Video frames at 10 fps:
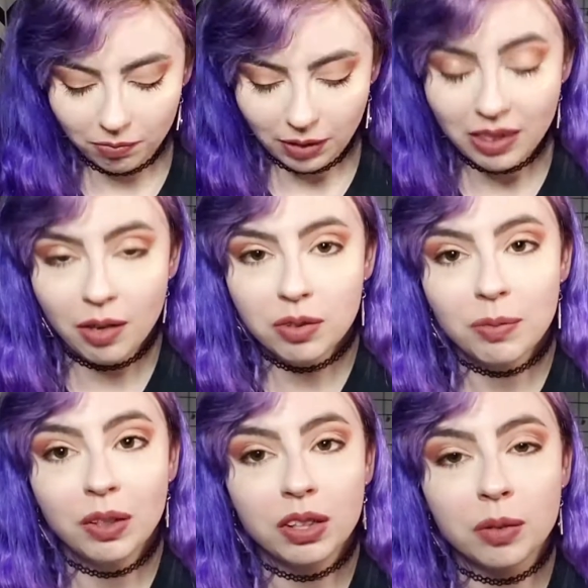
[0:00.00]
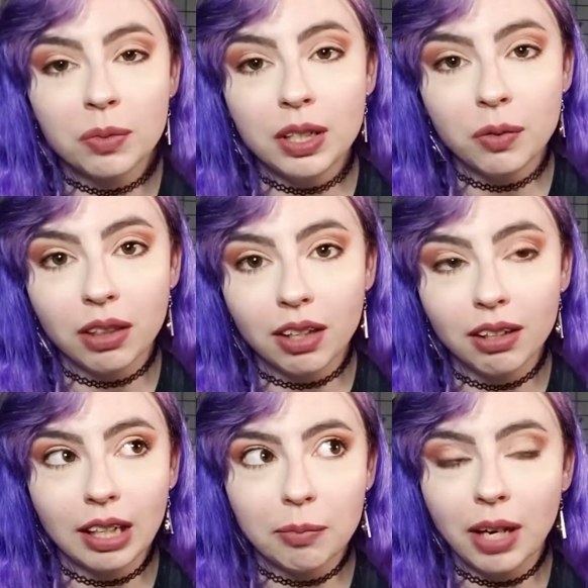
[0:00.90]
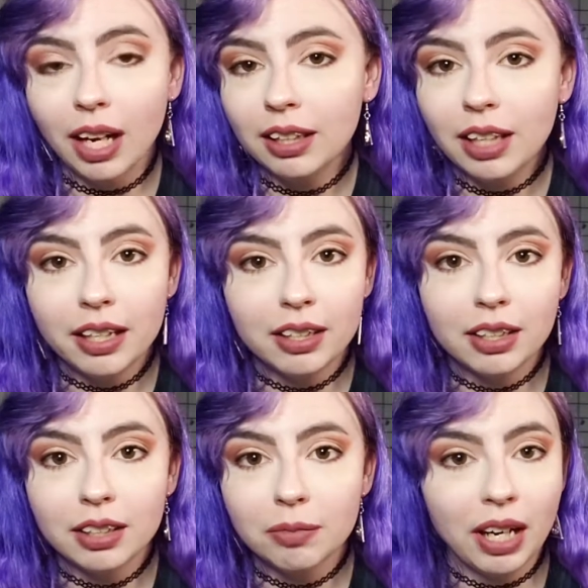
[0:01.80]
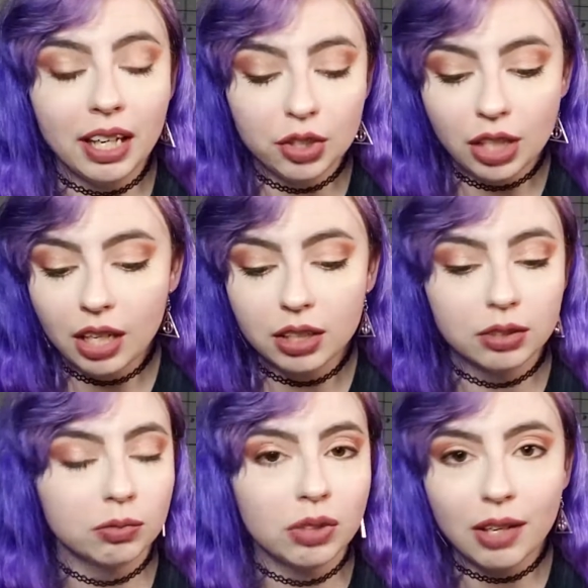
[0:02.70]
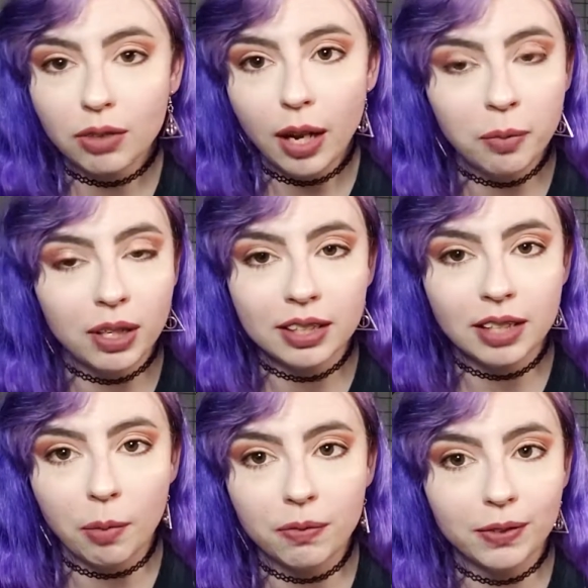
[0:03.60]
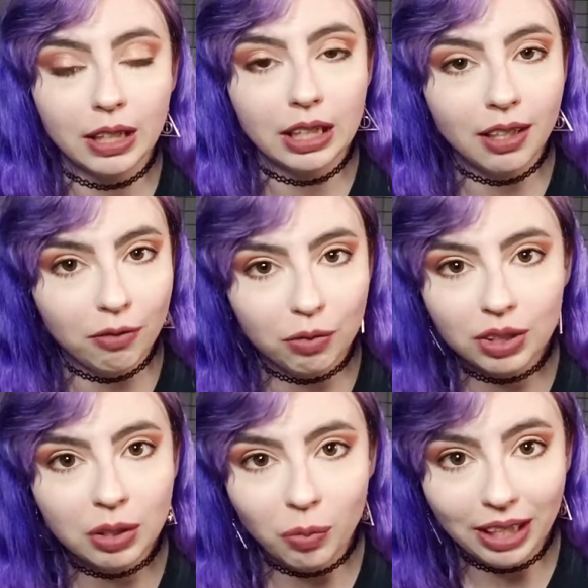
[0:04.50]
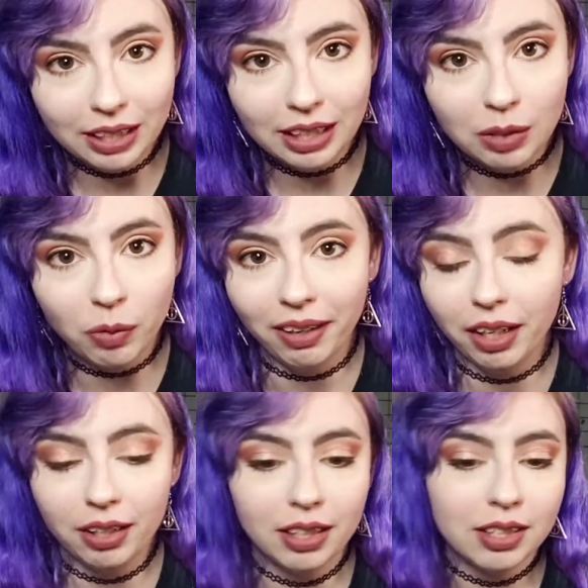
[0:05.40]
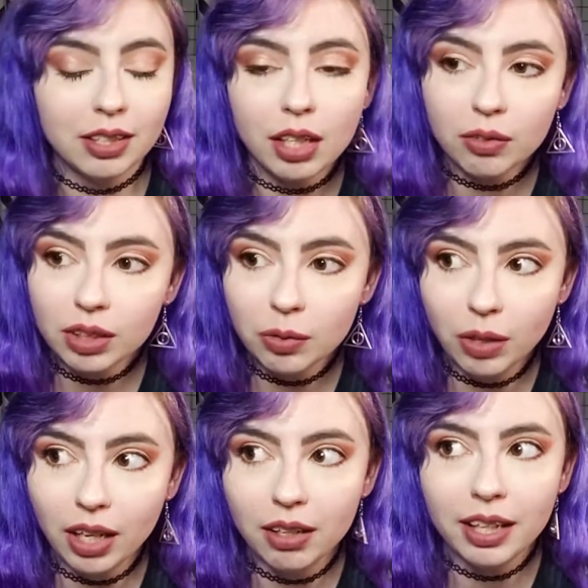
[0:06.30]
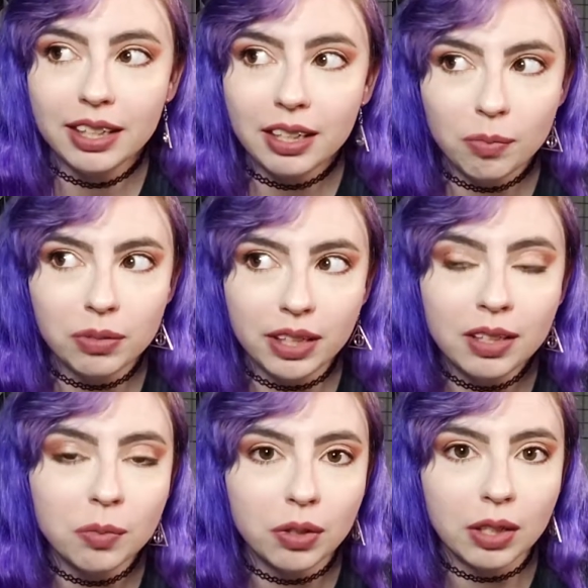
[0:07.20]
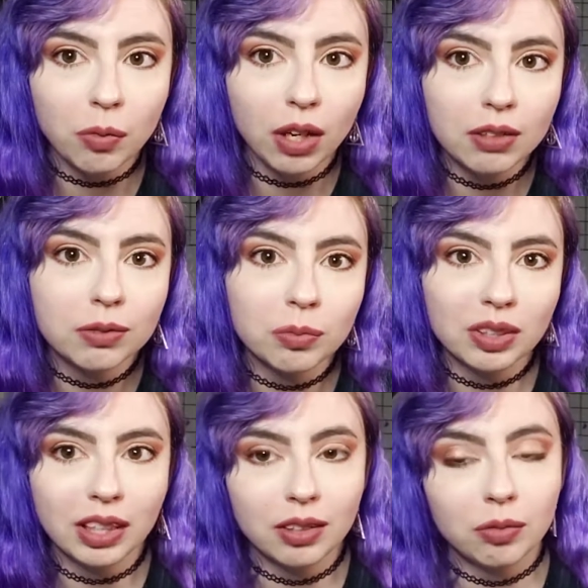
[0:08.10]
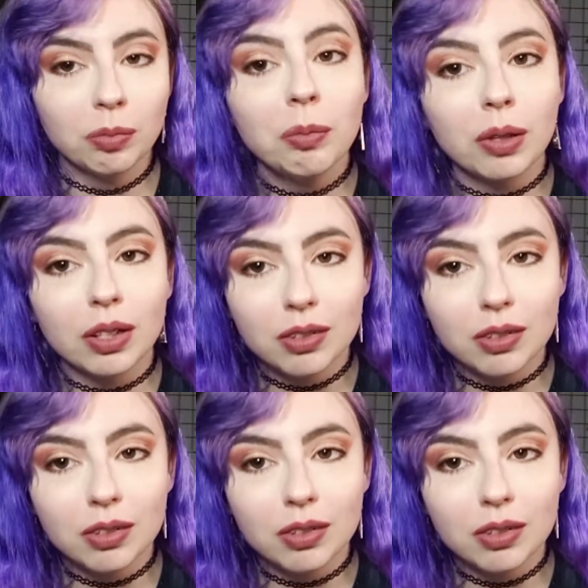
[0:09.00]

And that was my only complaint with it. Like, my eyeliner, my eyeshadow, whatever I put on top of it, it never really went anywhere. It stuck really well. I think it blended pretty well from what I can remember.